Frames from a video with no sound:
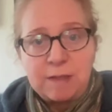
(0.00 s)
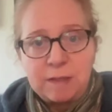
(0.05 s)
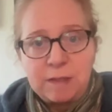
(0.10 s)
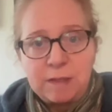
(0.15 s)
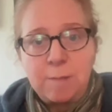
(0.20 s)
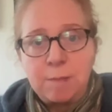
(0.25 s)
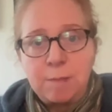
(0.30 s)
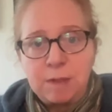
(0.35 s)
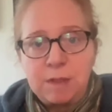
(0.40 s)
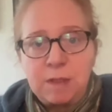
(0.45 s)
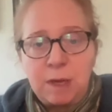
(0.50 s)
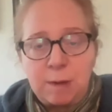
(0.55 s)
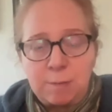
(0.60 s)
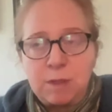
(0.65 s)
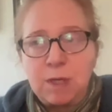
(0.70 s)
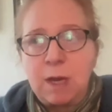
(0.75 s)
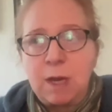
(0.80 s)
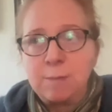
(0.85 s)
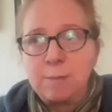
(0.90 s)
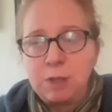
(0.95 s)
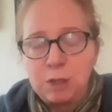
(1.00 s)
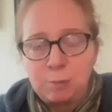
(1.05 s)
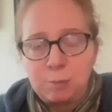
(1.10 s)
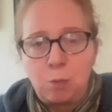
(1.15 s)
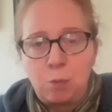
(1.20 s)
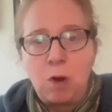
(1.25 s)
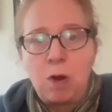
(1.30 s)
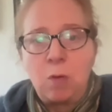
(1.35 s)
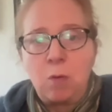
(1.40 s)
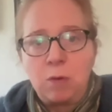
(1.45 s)
and sometimes to
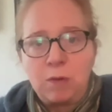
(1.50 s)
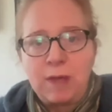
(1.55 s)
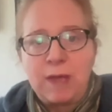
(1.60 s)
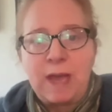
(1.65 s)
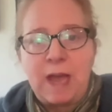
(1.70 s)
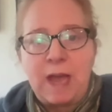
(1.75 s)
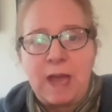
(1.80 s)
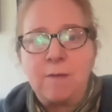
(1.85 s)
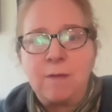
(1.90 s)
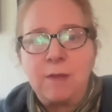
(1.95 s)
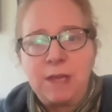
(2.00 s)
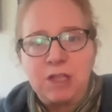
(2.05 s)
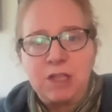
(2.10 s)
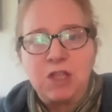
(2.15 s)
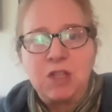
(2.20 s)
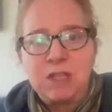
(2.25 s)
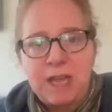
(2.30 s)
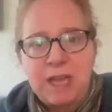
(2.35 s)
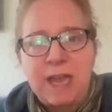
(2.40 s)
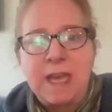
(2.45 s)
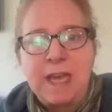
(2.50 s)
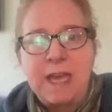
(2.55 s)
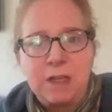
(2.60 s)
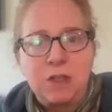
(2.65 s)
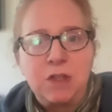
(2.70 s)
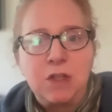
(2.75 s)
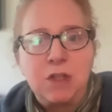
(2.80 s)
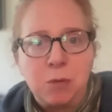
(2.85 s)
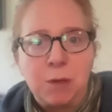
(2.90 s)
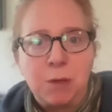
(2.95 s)
the point where they just
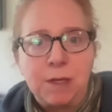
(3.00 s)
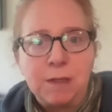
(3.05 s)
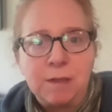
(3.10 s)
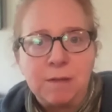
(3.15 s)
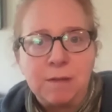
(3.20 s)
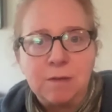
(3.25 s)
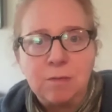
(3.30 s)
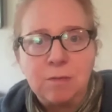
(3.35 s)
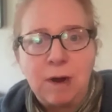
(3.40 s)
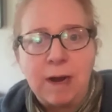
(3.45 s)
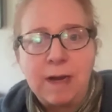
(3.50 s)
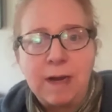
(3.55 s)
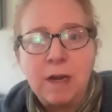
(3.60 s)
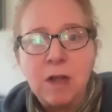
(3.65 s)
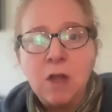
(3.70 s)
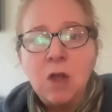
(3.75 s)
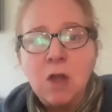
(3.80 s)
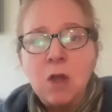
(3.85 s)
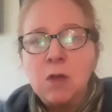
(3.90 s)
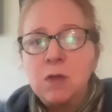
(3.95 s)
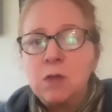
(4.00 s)
can't do it, right?